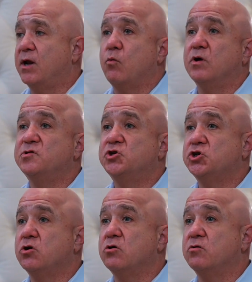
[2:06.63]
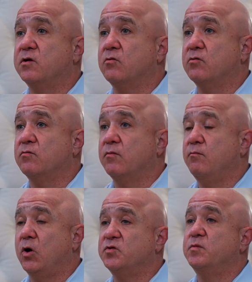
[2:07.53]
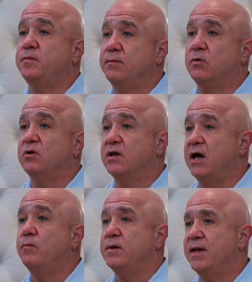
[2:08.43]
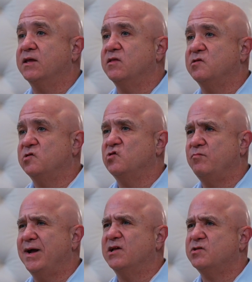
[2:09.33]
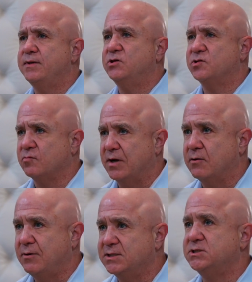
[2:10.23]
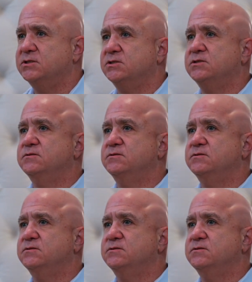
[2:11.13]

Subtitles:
I wasn't sure, there were multiple people who could help me make the decision by asking me just the right questions.